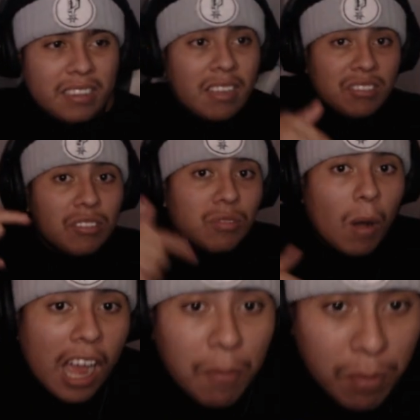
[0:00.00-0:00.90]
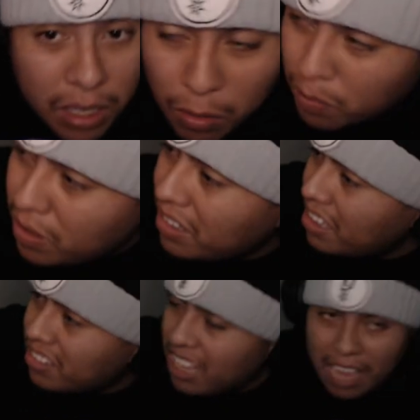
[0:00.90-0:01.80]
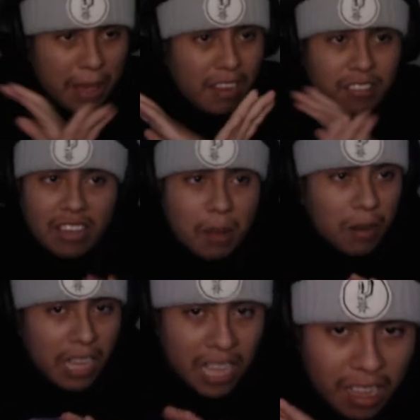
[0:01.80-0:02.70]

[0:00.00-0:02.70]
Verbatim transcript: This is why I'm the GOAT. This game, hands down,